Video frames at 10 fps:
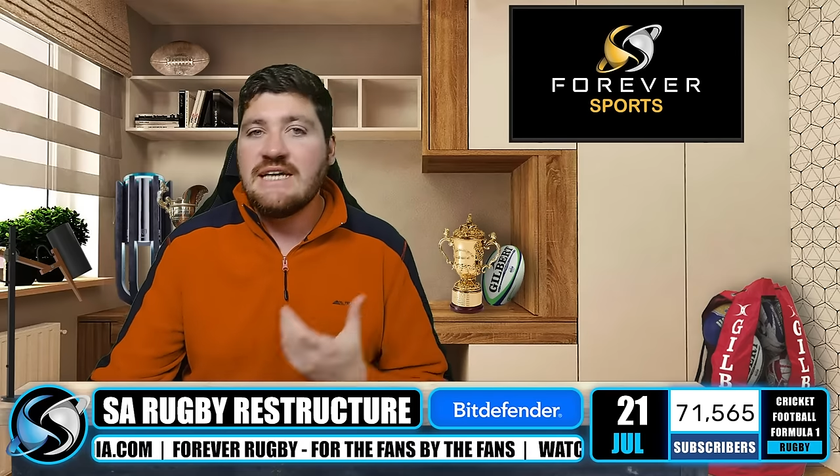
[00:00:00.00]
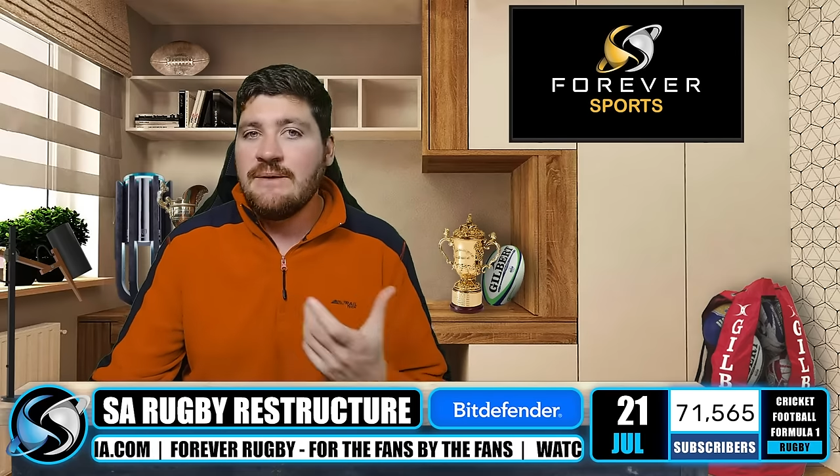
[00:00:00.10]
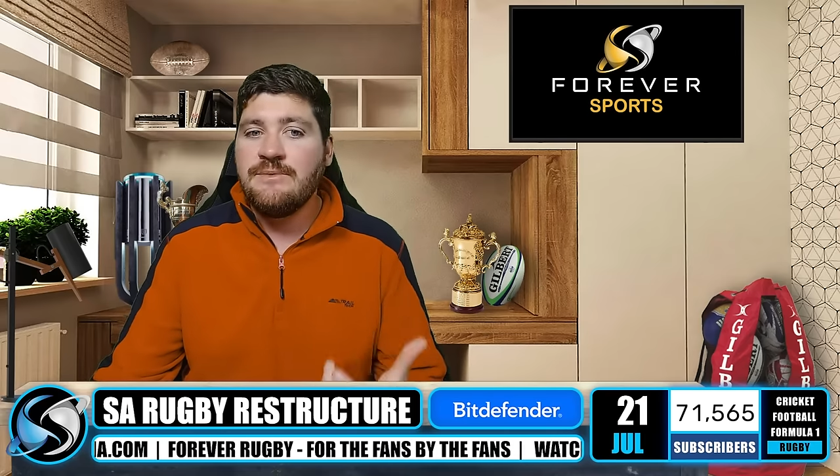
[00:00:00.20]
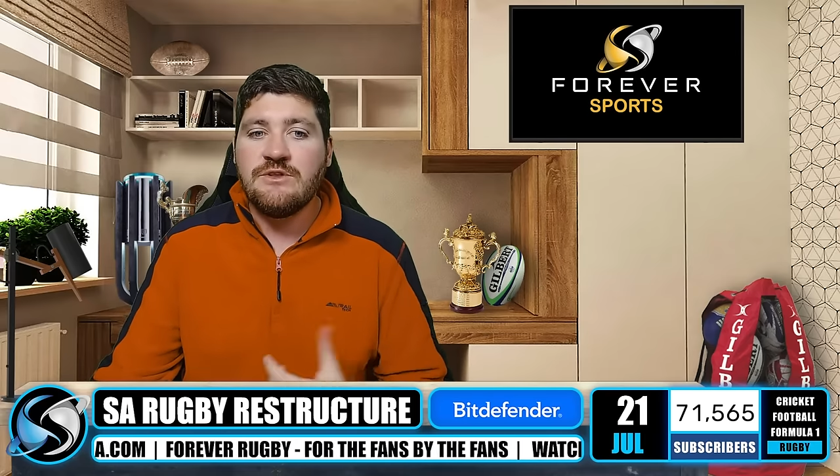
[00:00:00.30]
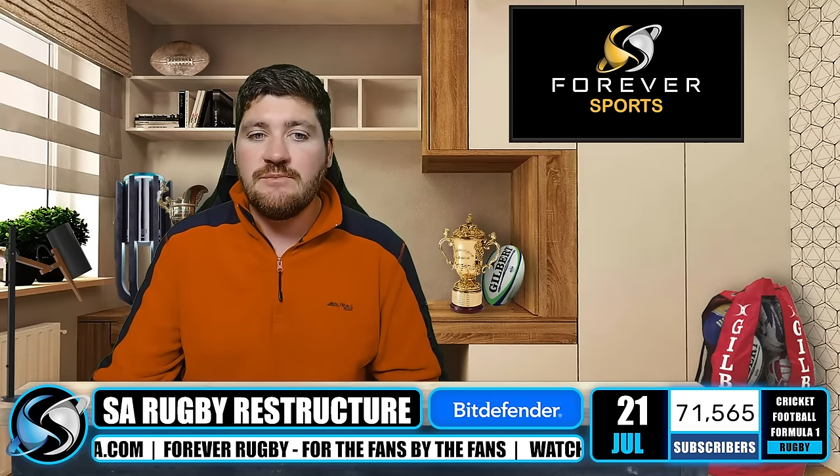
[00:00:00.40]

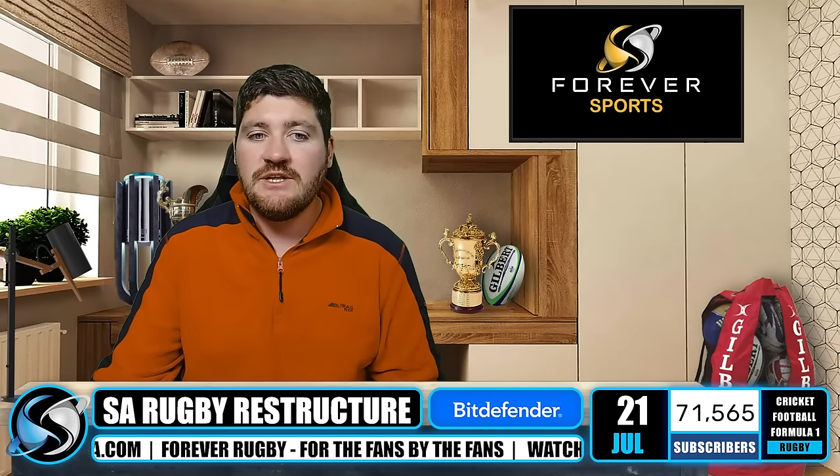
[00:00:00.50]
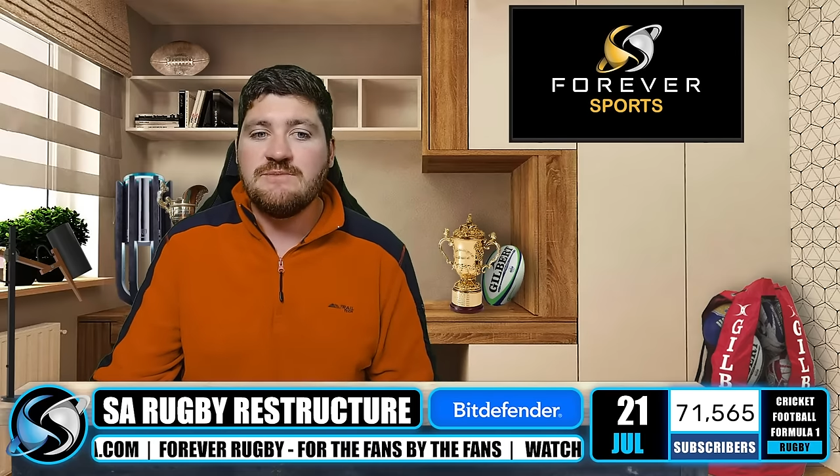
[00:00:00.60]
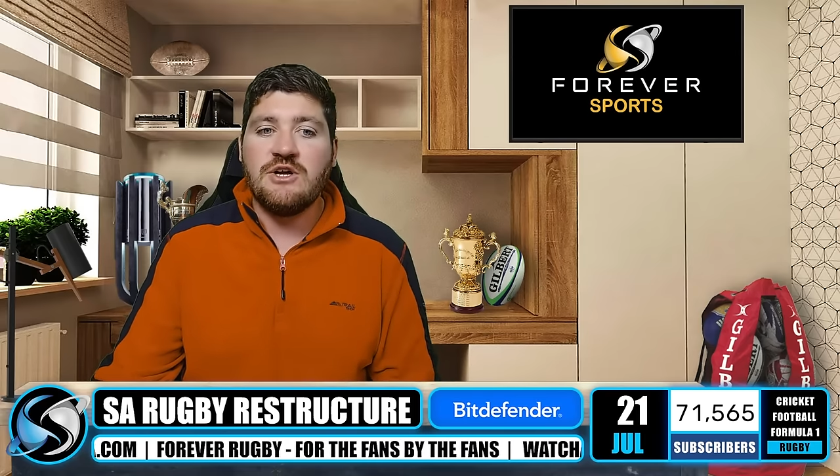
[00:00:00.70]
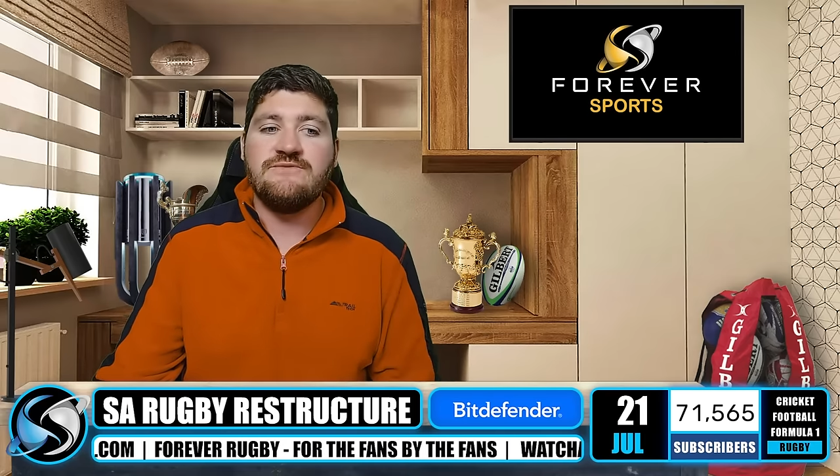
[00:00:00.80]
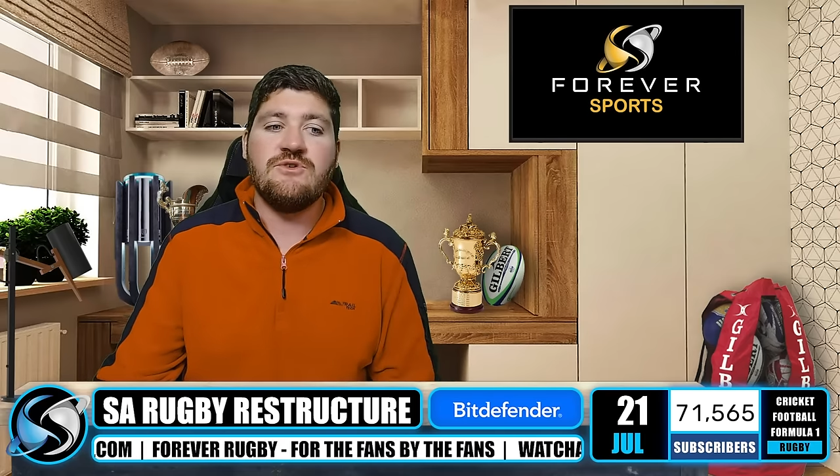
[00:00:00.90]
Same thing with the
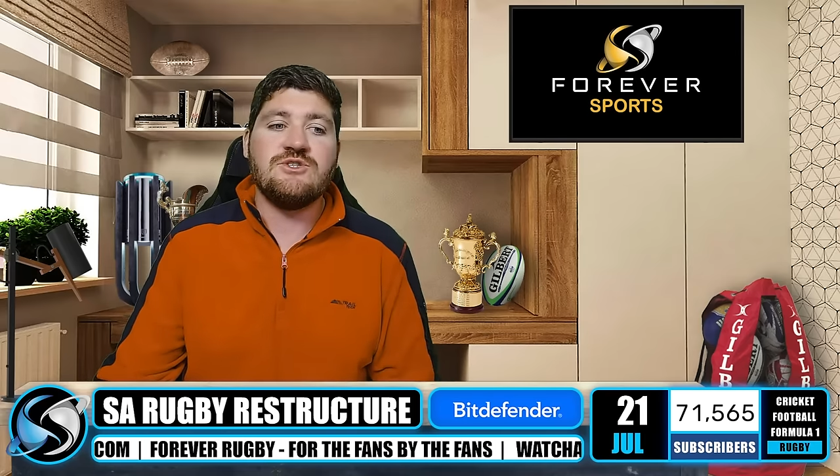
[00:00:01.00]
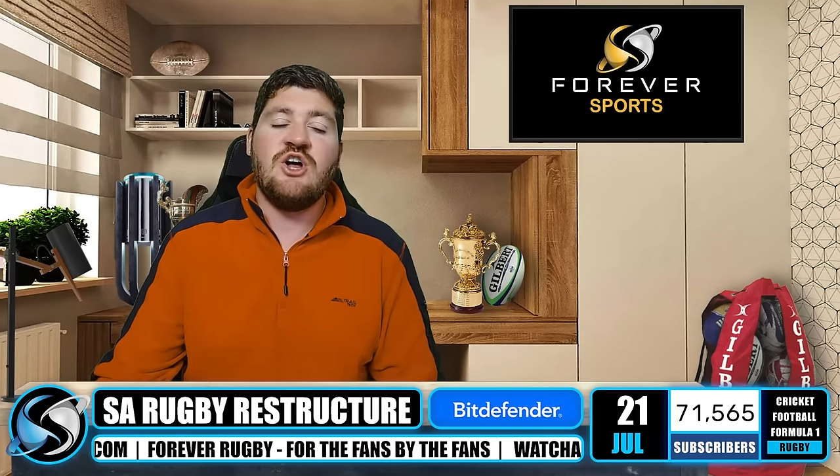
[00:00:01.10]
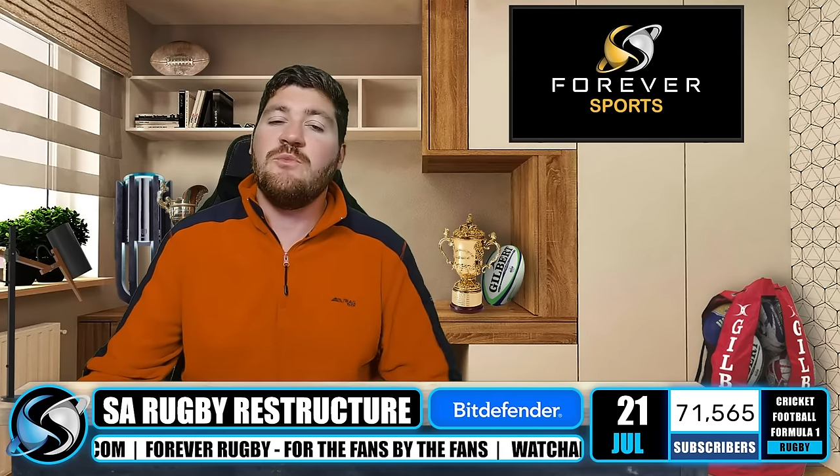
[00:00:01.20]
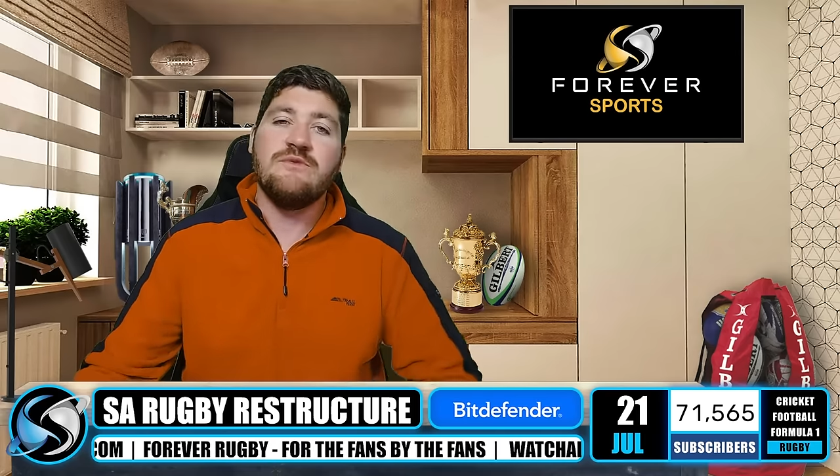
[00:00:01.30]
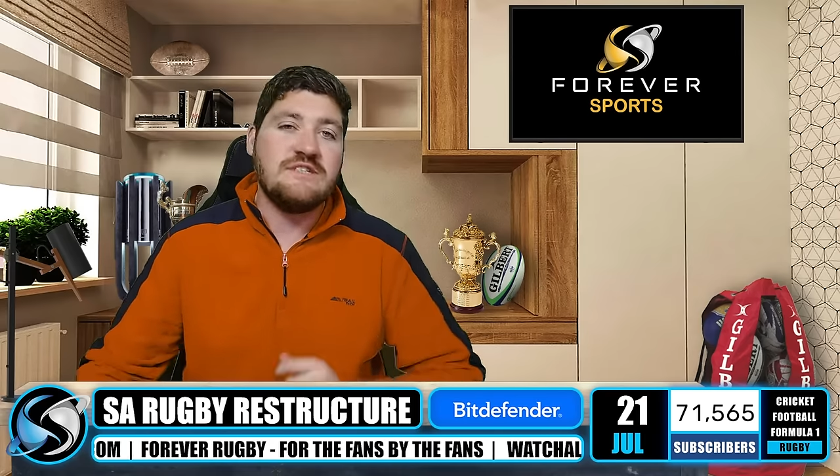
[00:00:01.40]
Box, for
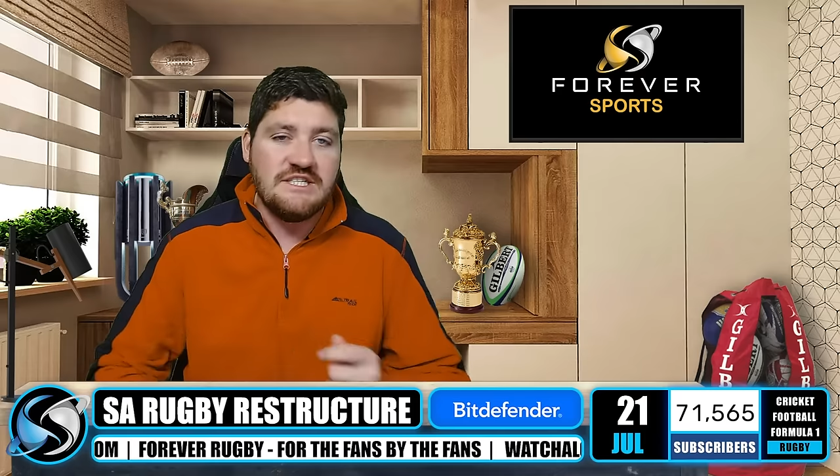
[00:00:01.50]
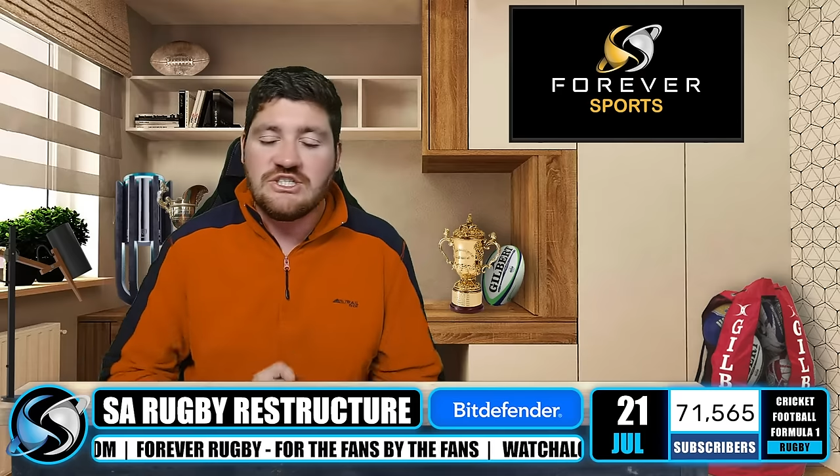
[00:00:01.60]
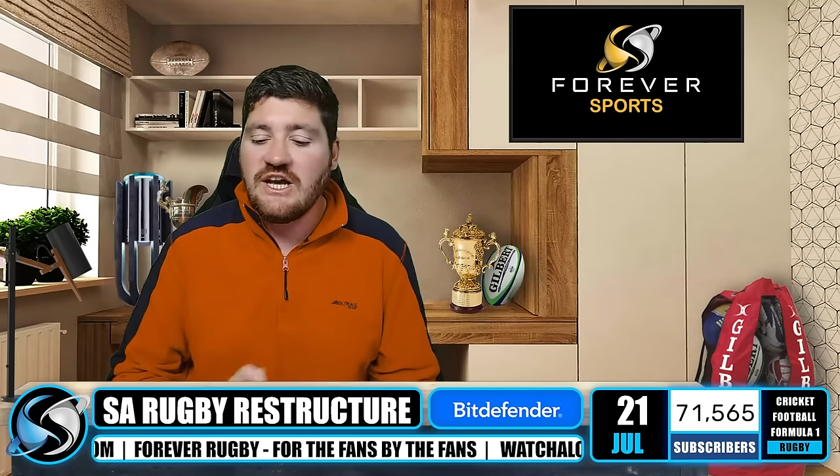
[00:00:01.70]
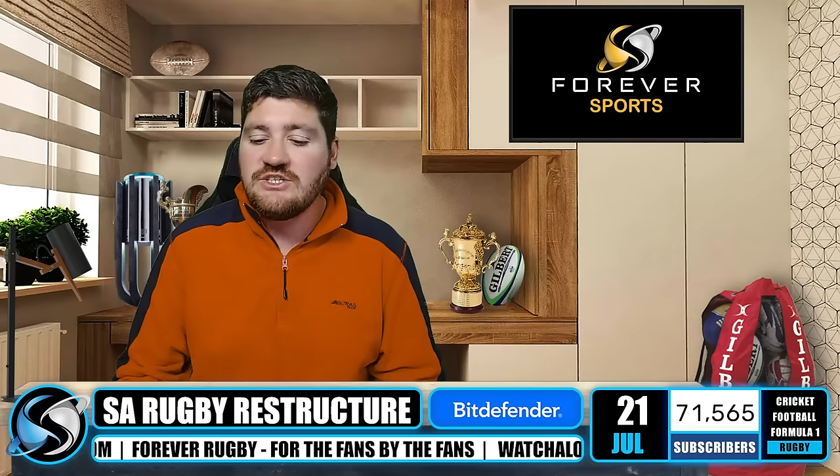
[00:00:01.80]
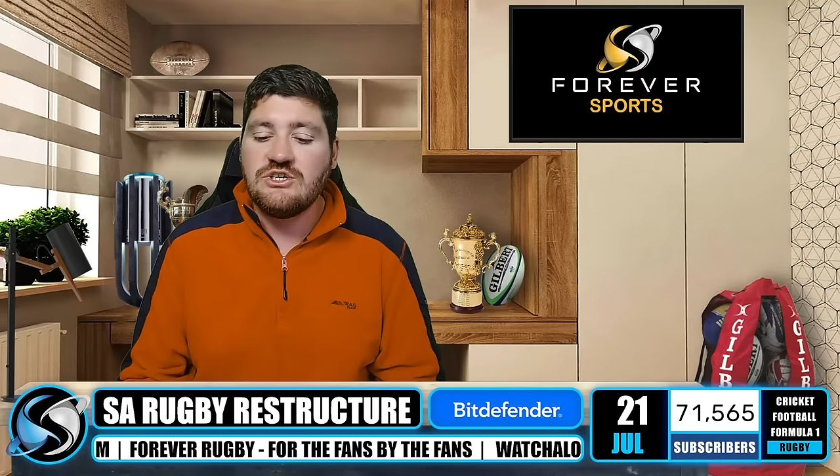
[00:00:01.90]
example. We've seen a
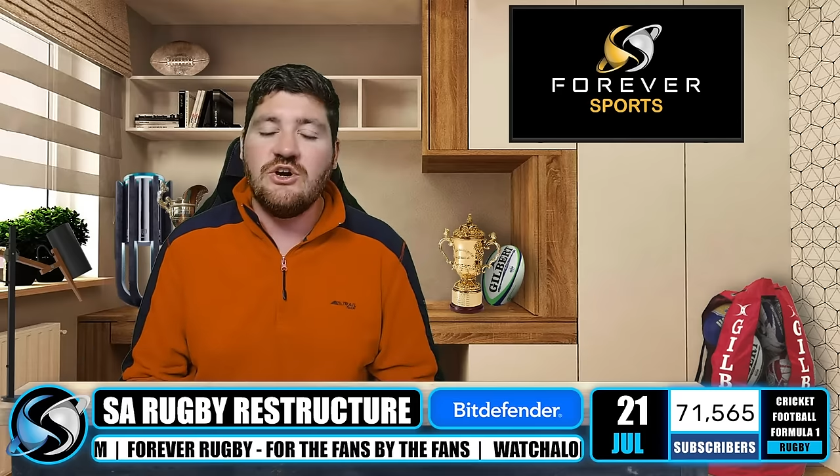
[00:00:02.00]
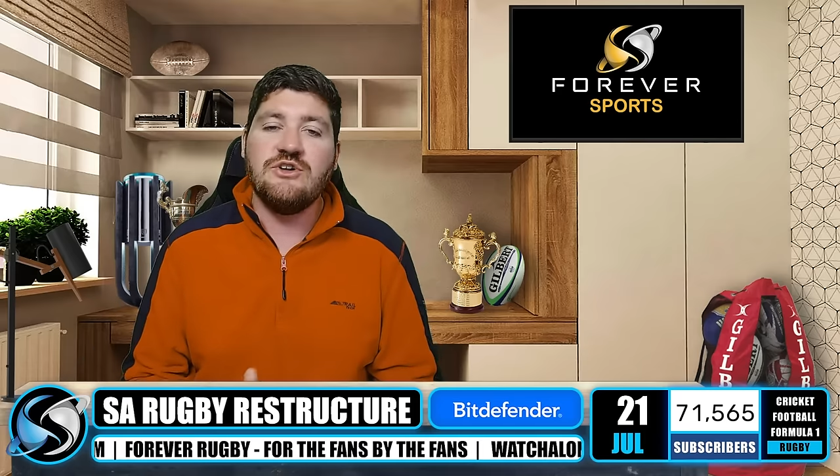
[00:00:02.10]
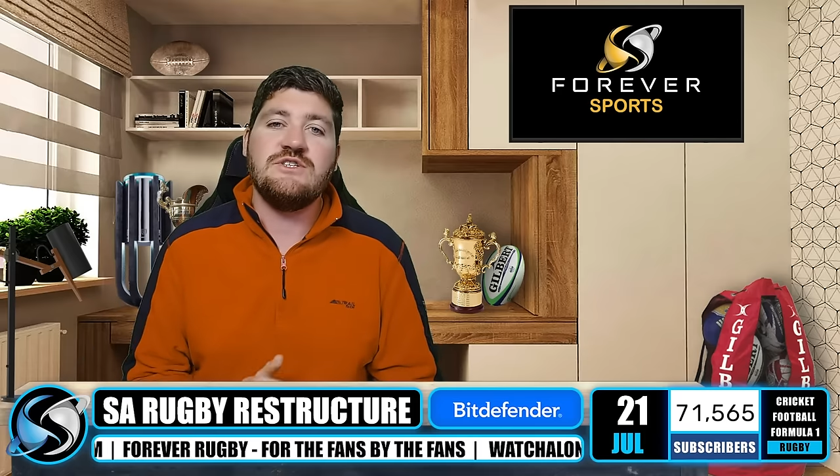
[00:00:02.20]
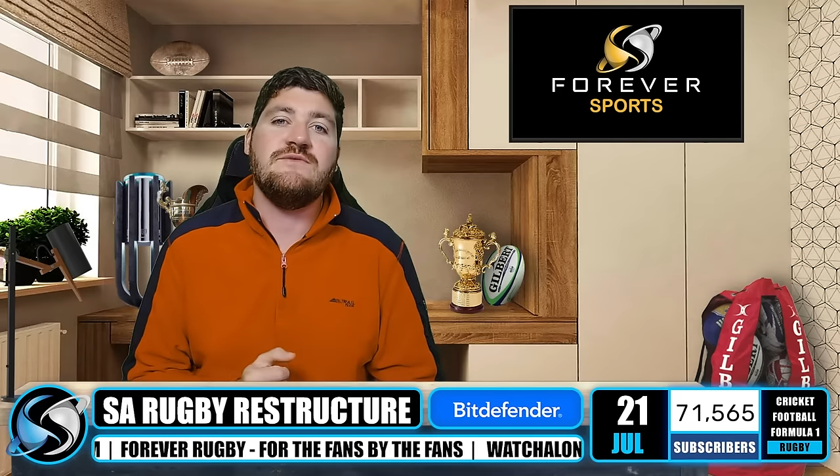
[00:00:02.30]
change in coaching.